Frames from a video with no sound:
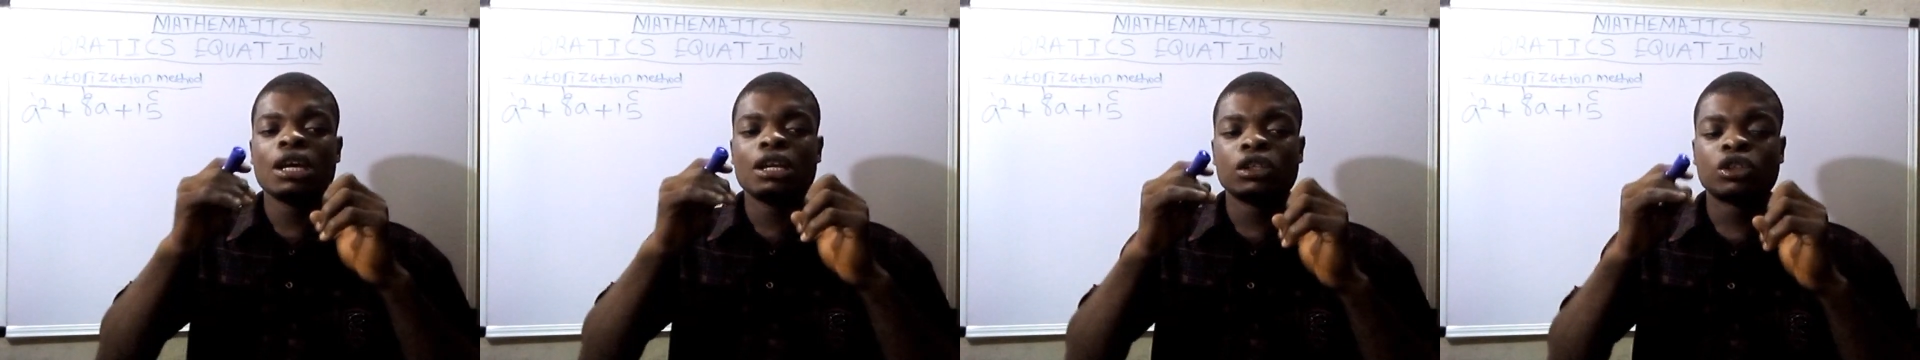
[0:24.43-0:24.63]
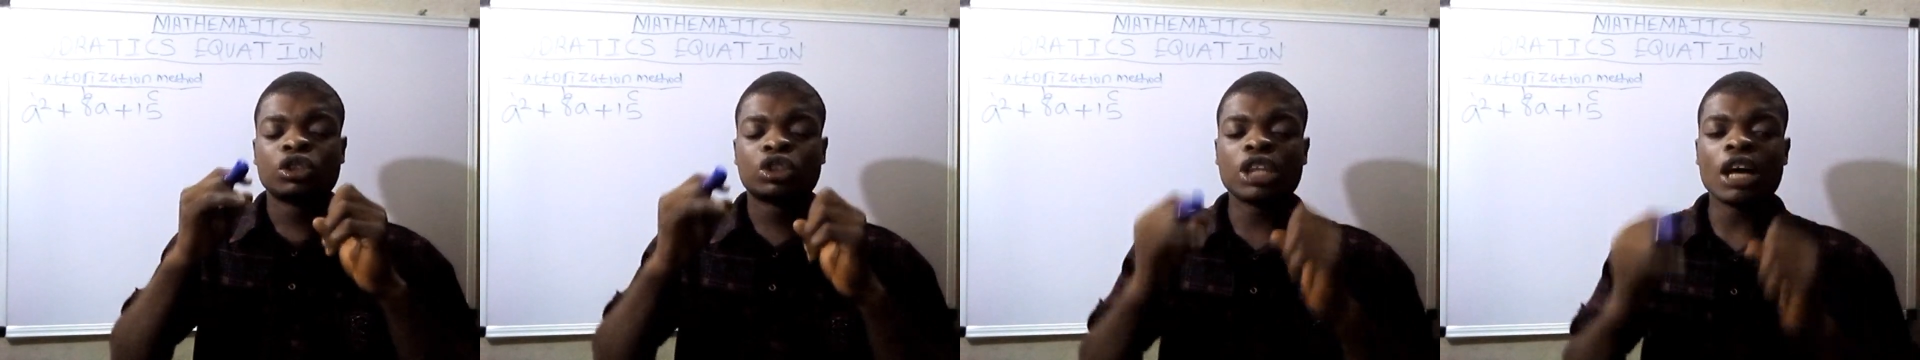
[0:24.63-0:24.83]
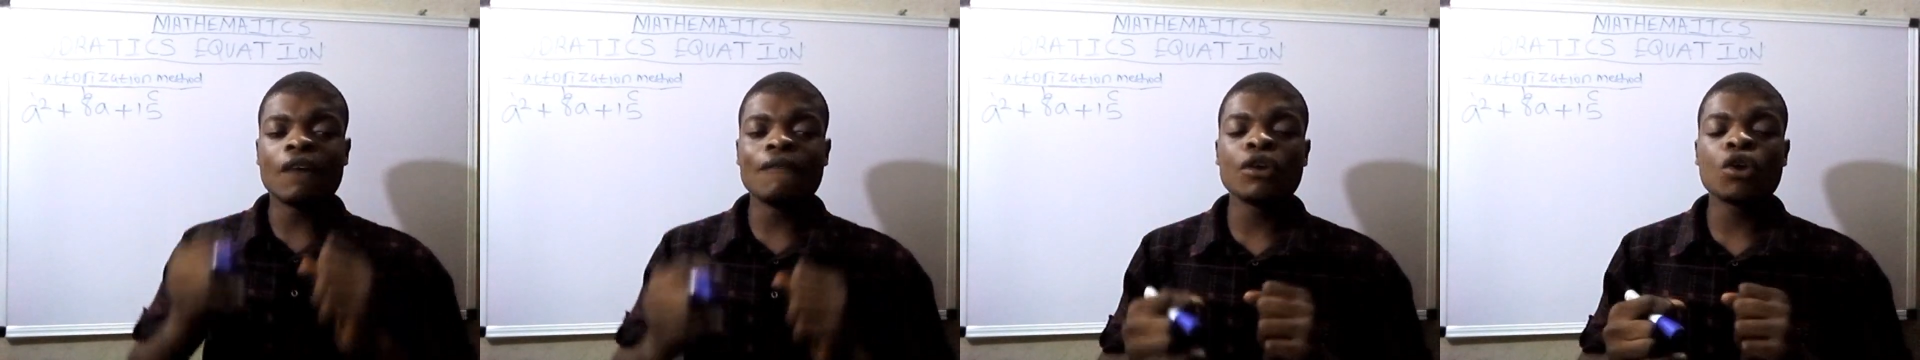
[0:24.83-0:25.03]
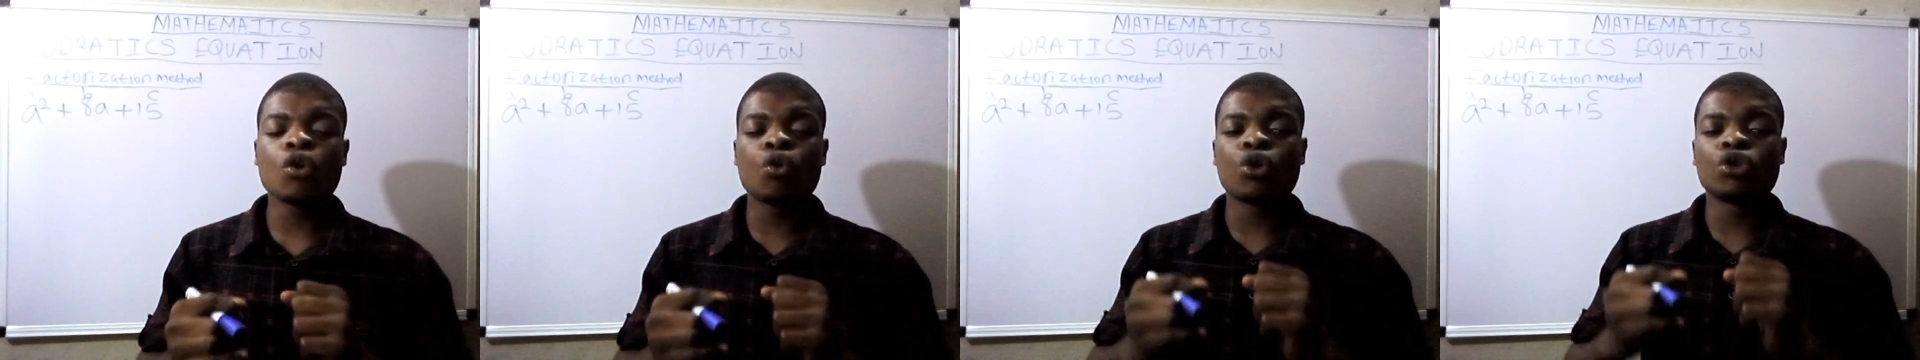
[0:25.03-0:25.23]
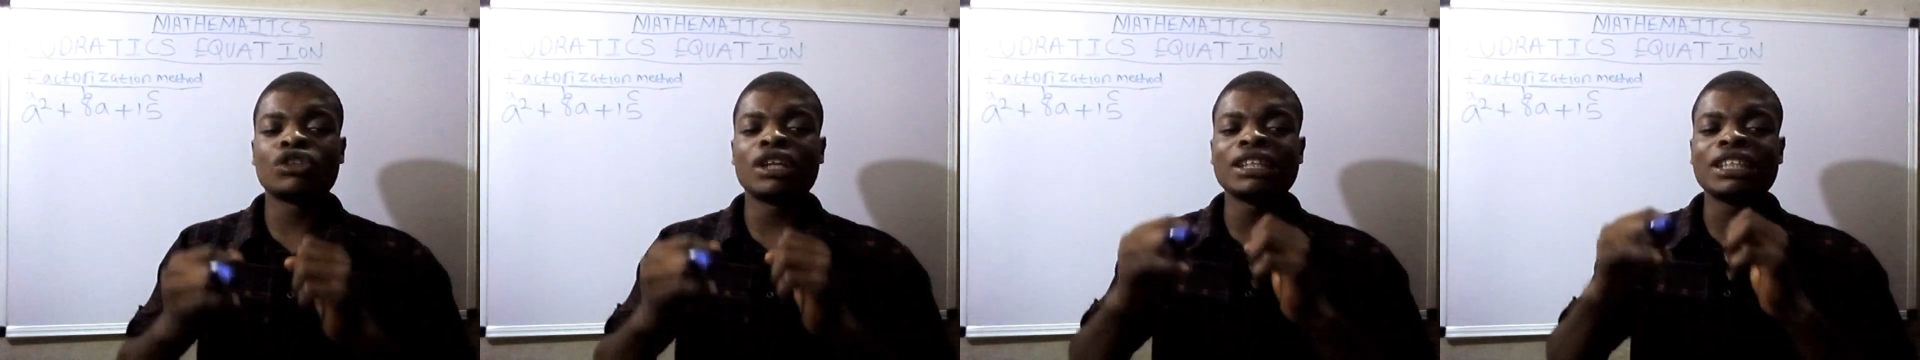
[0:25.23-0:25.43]
solving
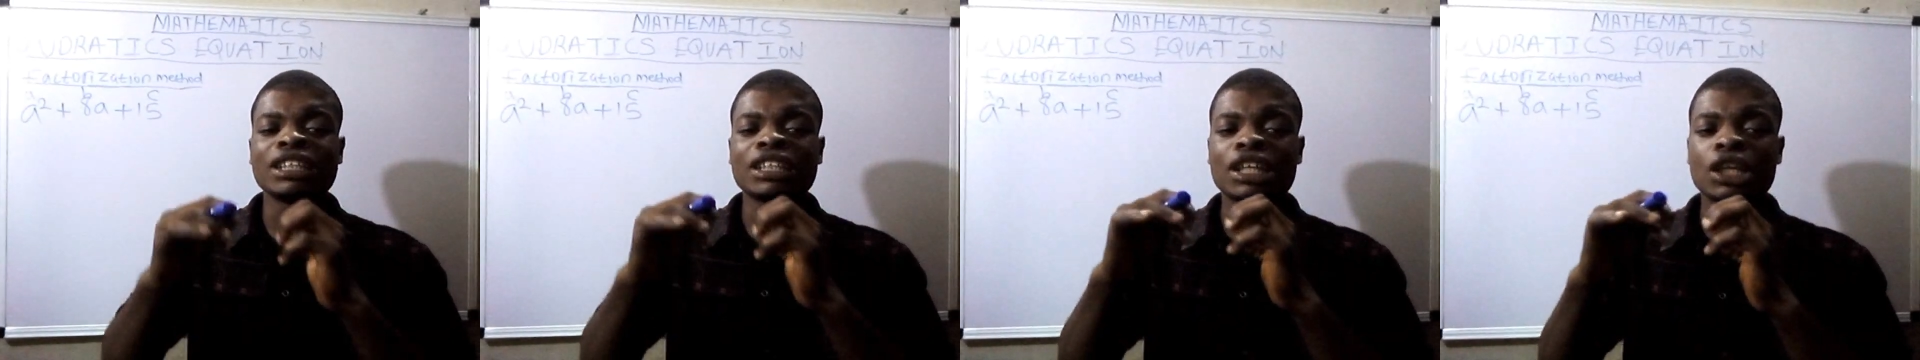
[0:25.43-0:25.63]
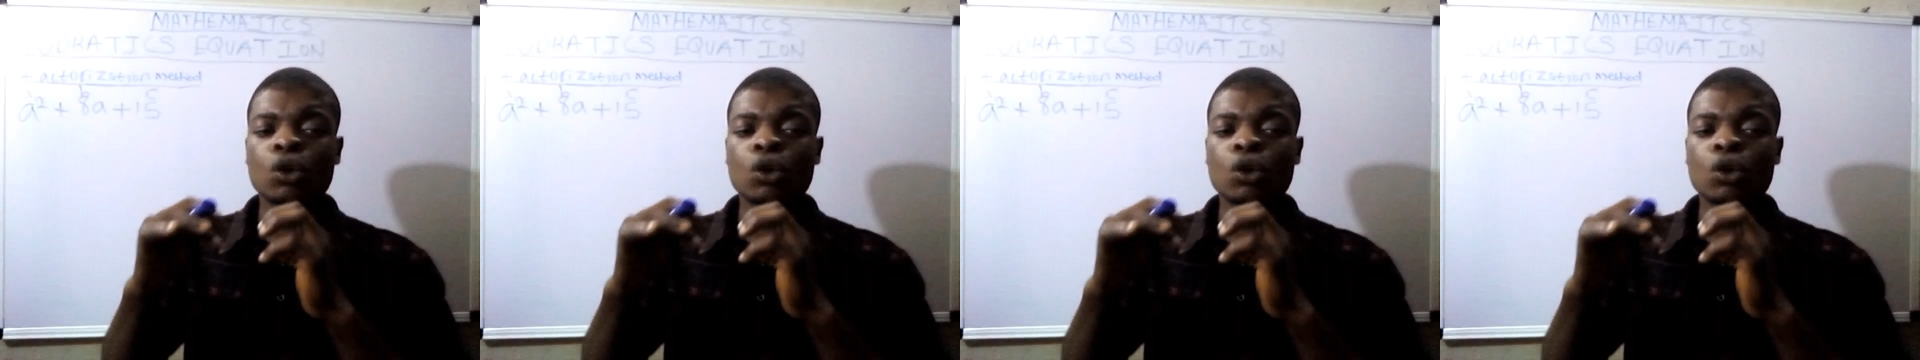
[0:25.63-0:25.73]
quadratic